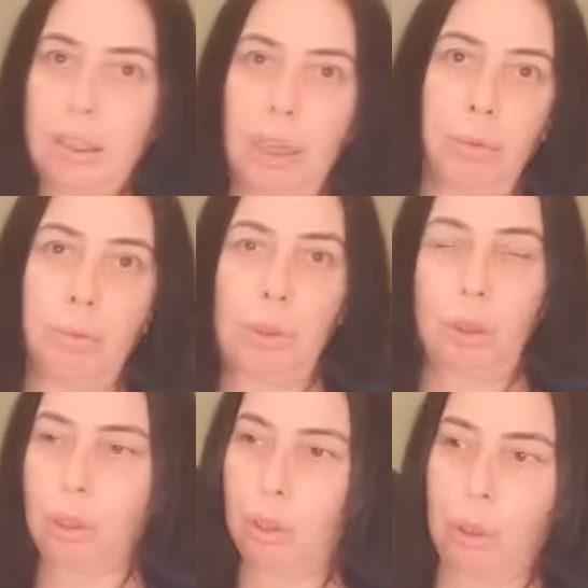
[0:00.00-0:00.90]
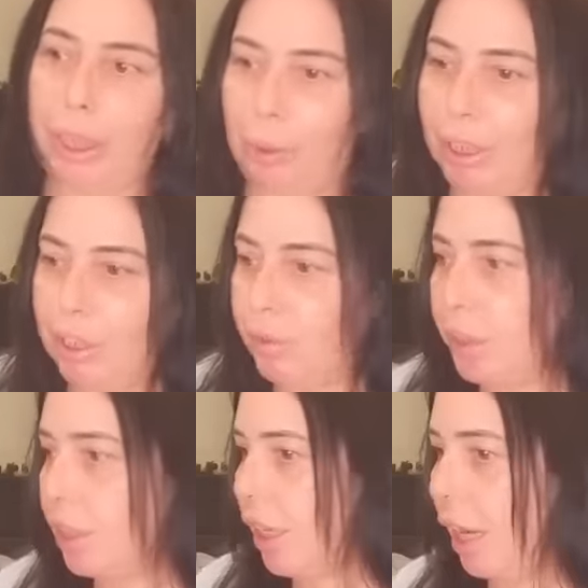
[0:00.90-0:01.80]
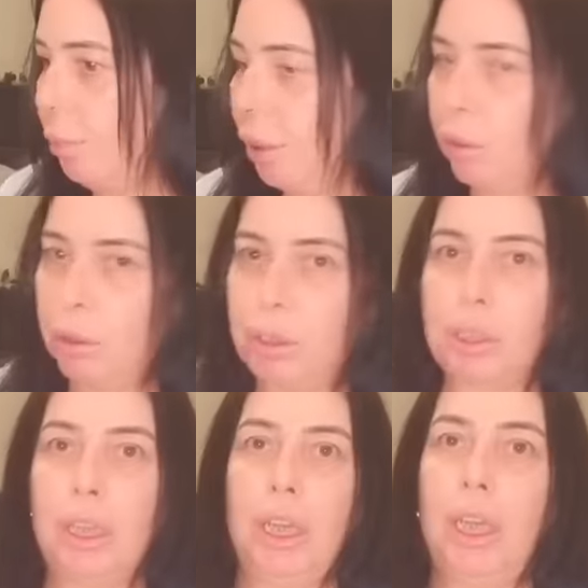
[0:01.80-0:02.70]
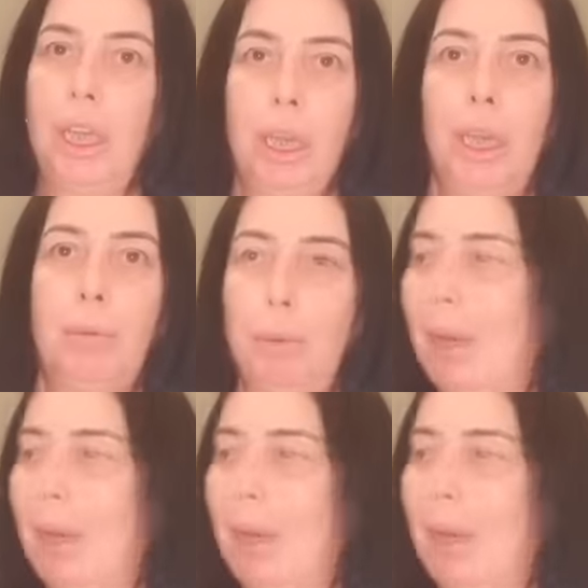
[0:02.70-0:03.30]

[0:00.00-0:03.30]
I'm gonna call it quits for today because my